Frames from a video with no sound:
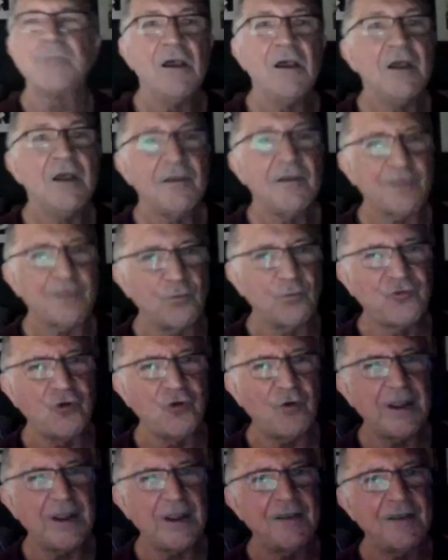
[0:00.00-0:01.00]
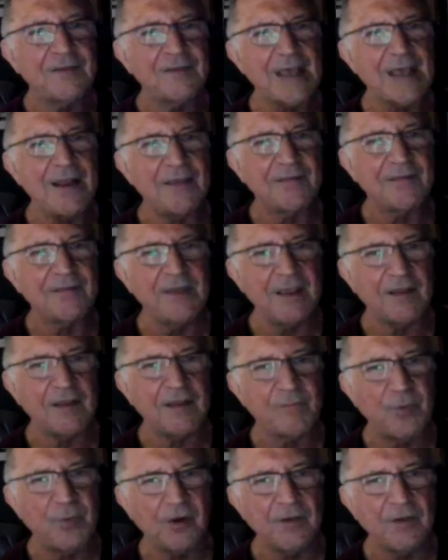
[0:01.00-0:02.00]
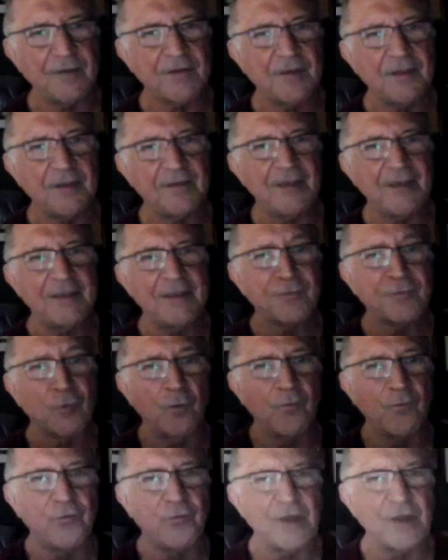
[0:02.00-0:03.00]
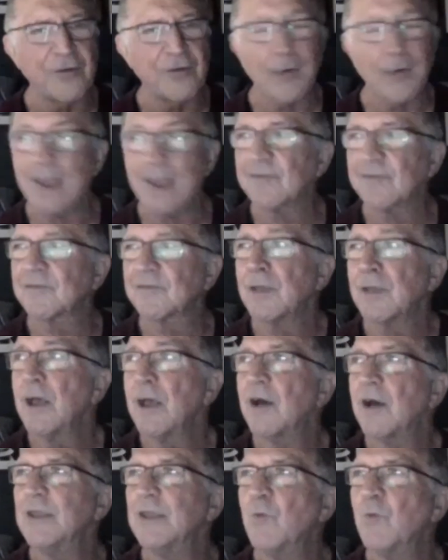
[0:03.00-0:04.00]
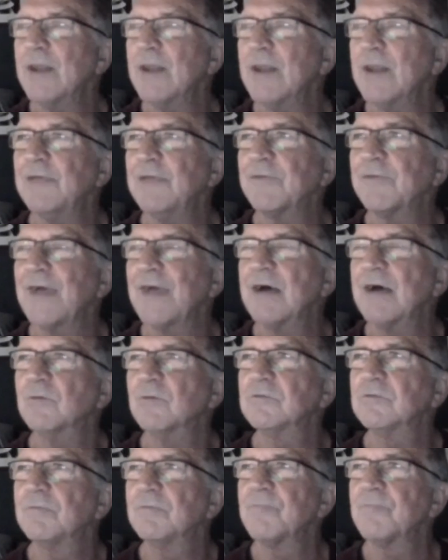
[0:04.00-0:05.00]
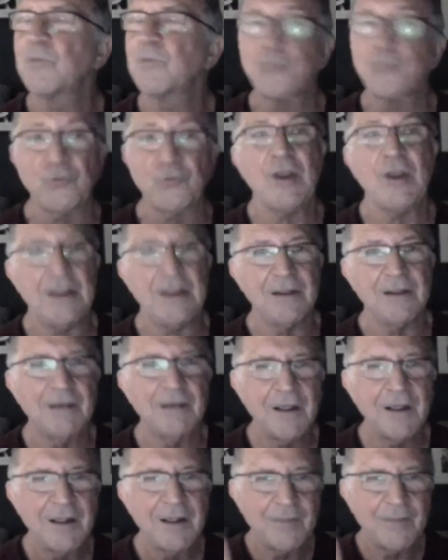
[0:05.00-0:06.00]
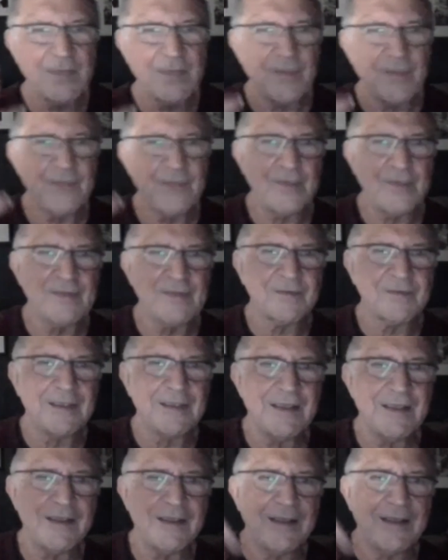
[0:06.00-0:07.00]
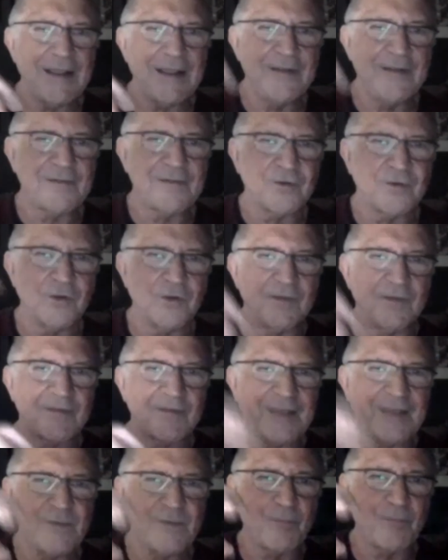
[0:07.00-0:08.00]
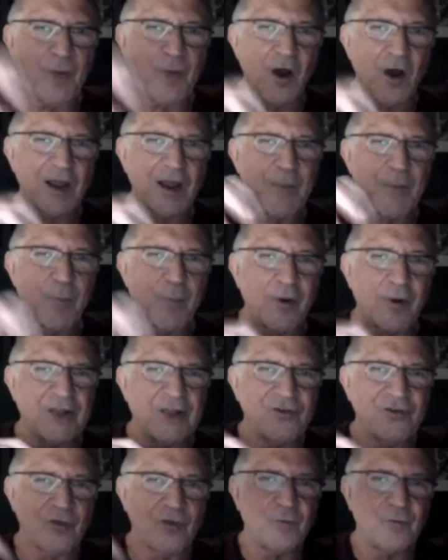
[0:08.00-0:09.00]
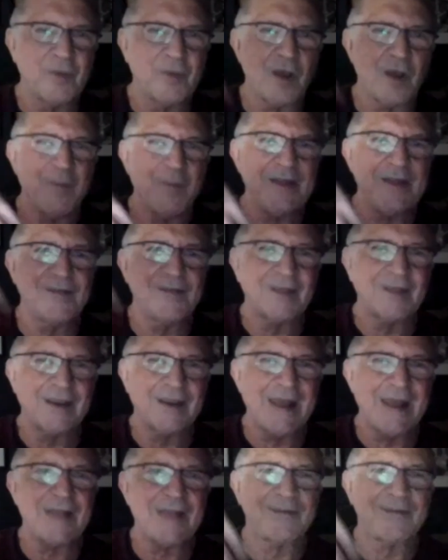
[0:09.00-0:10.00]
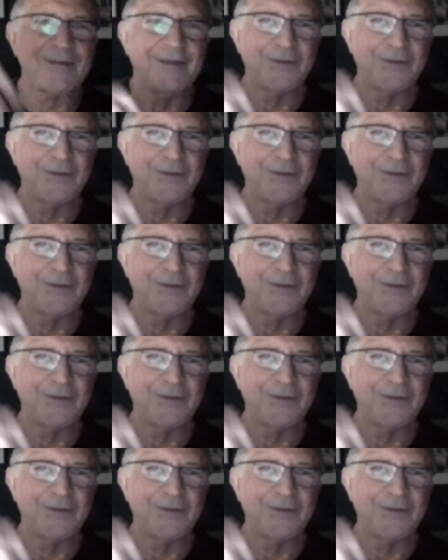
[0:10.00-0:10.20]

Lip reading: So during his LSD experiences, he sort of regressed, and he found three. These incidents seemed to pile up upon each other and become interconnected